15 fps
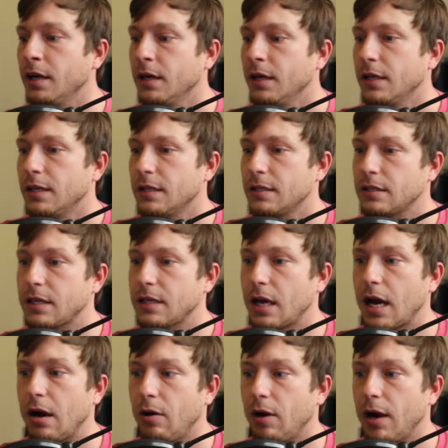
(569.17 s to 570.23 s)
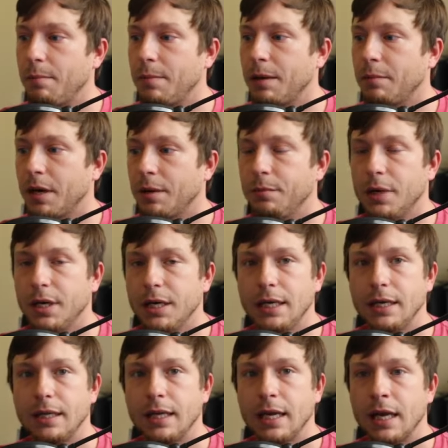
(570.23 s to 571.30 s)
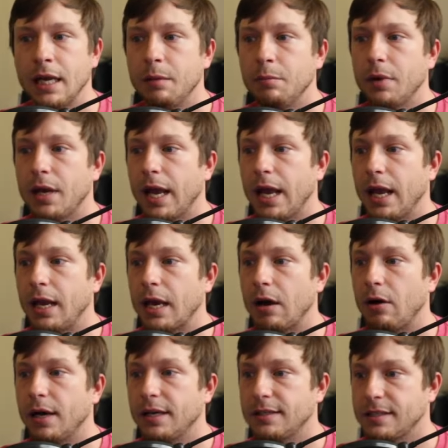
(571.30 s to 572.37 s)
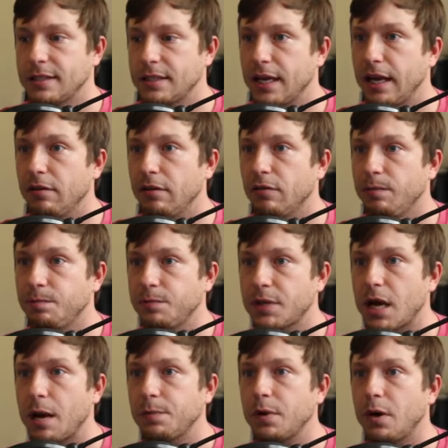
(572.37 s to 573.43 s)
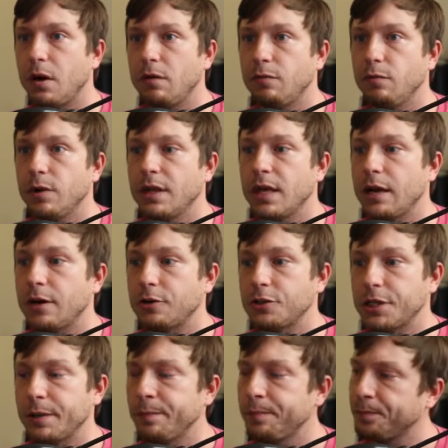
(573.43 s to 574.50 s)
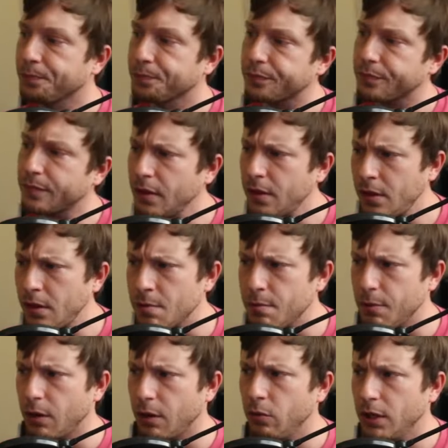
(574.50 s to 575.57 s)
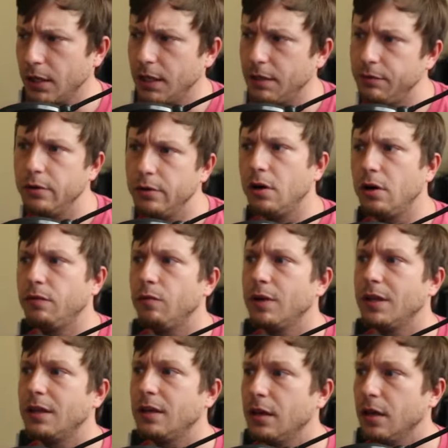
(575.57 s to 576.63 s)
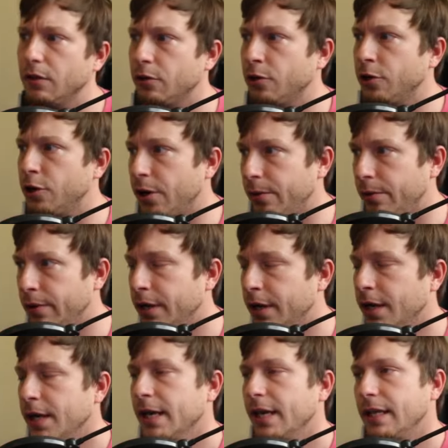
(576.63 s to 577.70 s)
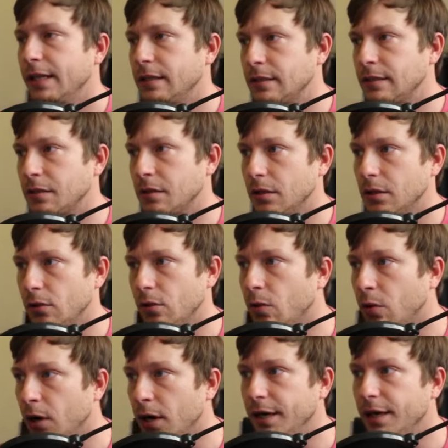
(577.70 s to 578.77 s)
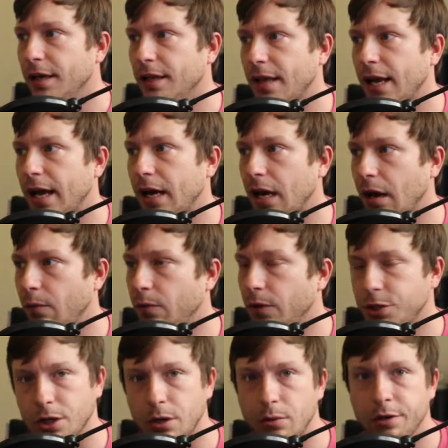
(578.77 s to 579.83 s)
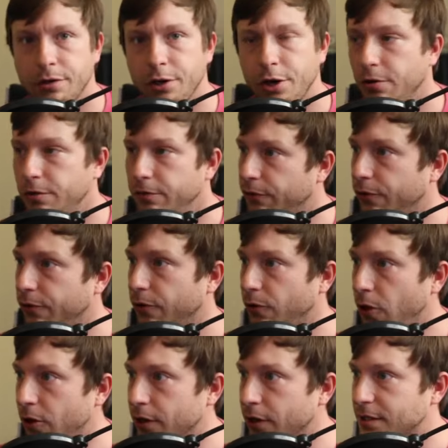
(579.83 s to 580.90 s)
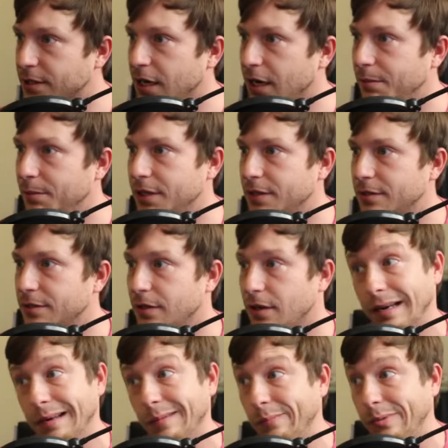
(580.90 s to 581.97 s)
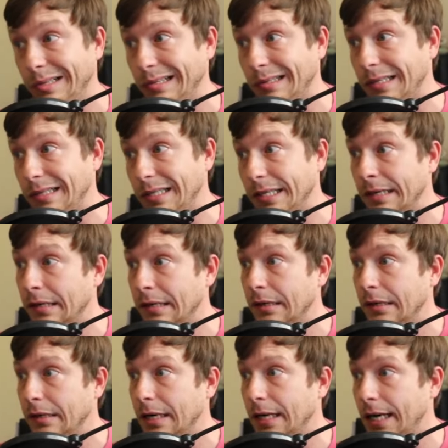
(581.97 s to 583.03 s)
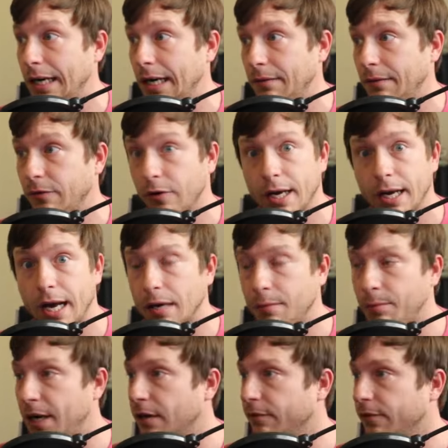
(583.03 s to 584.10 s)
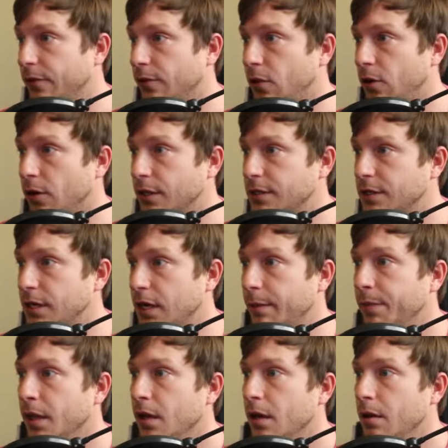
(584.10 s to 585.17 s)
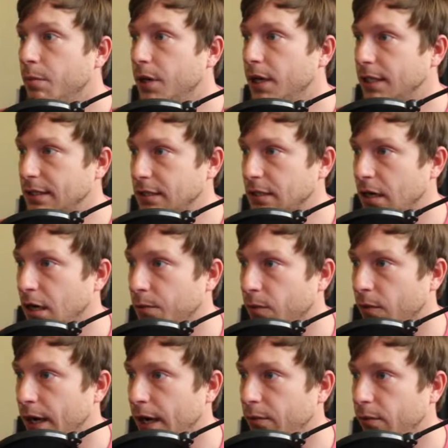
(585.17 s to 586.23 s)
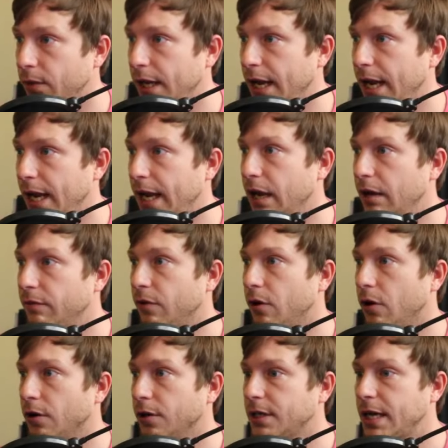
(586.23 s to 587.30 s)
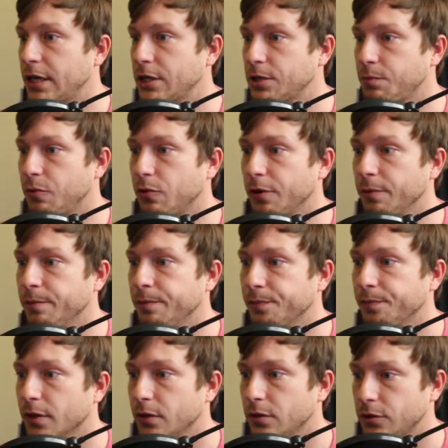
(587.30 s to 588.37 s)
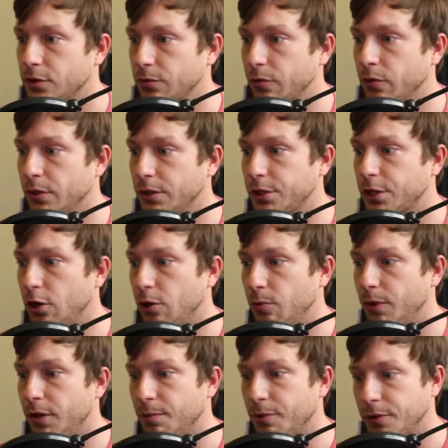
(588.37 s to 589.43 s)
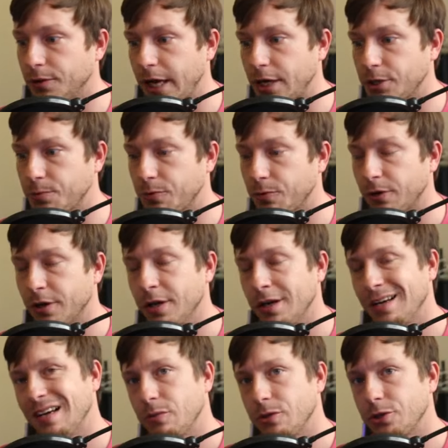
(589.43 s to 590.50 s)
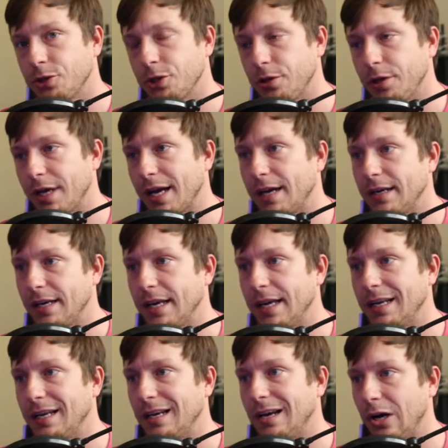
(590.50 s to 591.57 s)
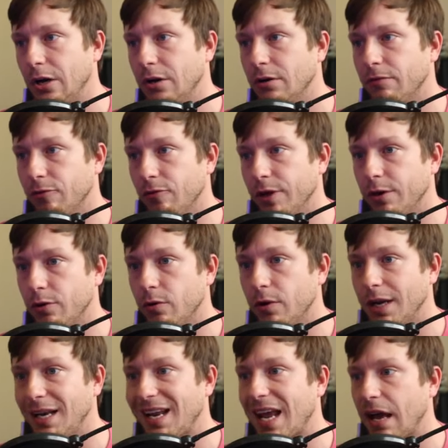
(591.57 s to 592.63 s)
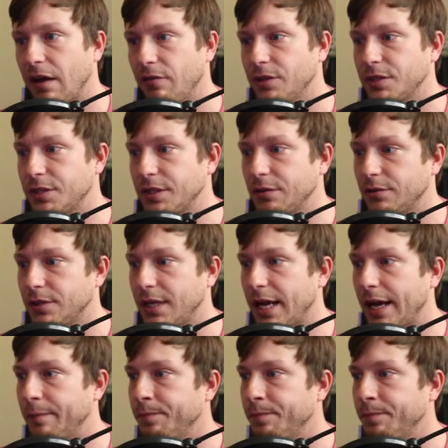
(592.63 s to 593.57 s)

This is how I make my money in the game and how I stay topped off with energy. But I want to leave you off with another note. This is a little one that I wish I would have known for the longest time because I completely forgot about it for the longest time. But at the top right, we have our dashboard. So we're going to open up our dashboard. I'm going to show you how to get 100 free coin every single day.